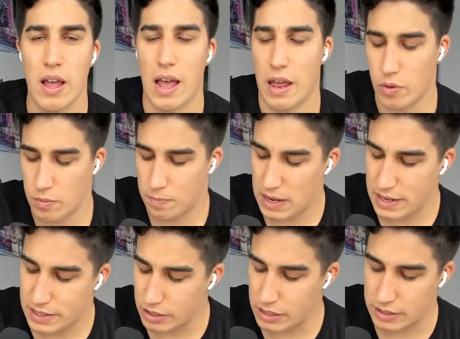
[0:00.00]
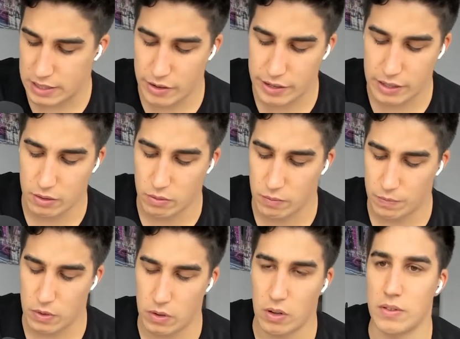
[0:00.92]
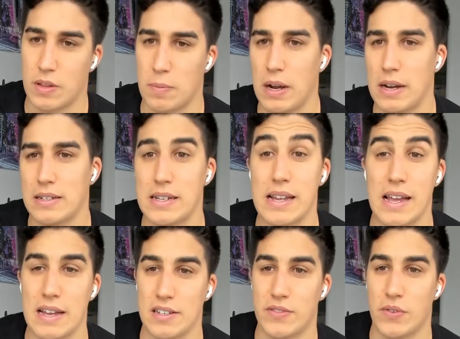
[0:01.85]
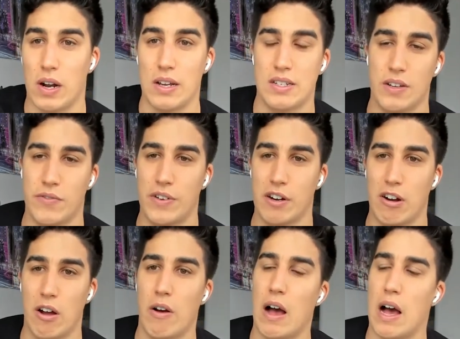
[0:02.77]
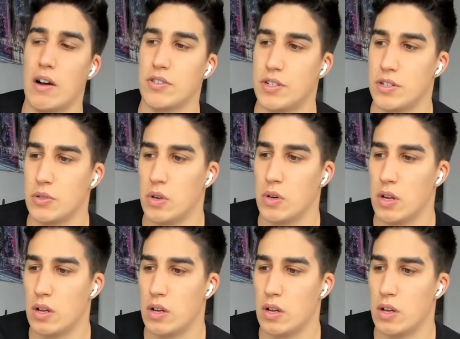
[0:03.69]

And we're basically telling, well, the plan today is for us to figure out how to